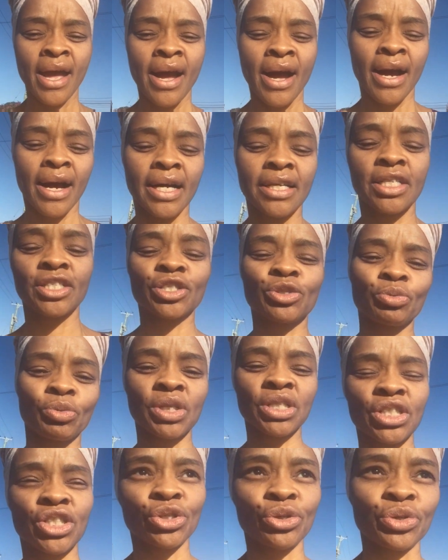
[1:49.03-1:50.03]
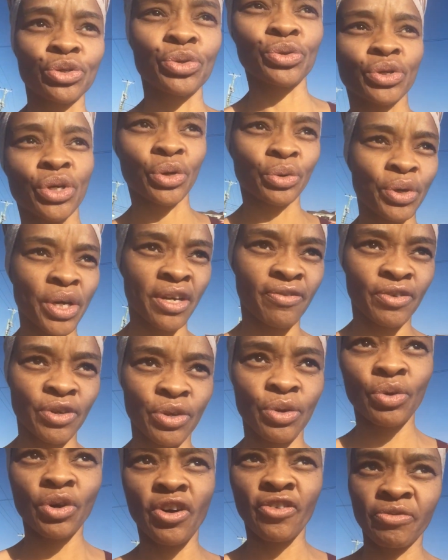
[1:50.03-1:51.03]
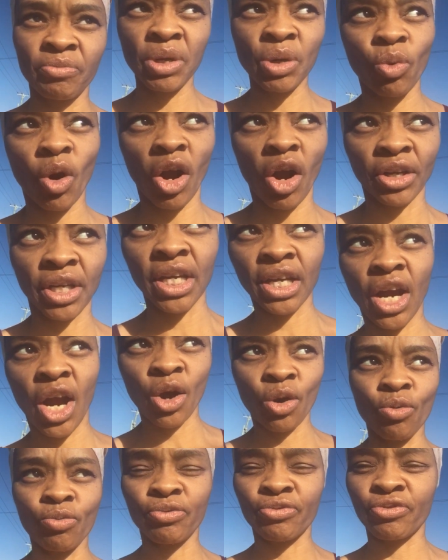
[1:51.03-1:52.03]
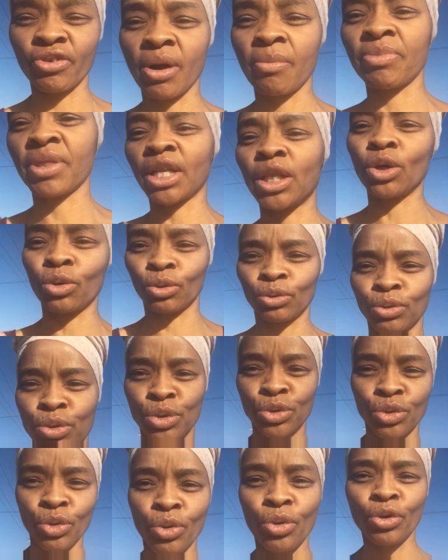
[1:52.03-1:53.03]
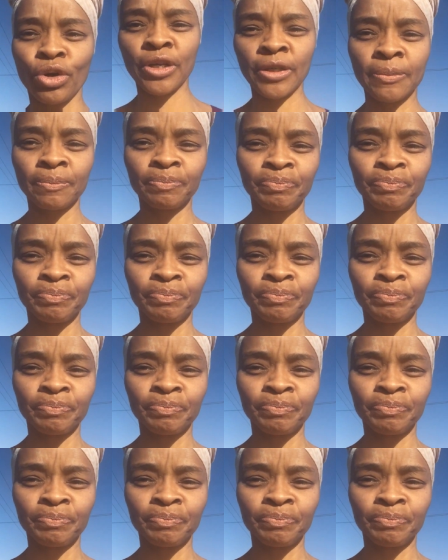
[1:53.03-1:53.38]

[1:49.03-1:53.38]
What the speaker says: I just wanted to show you a quick view of me walking home from the local store,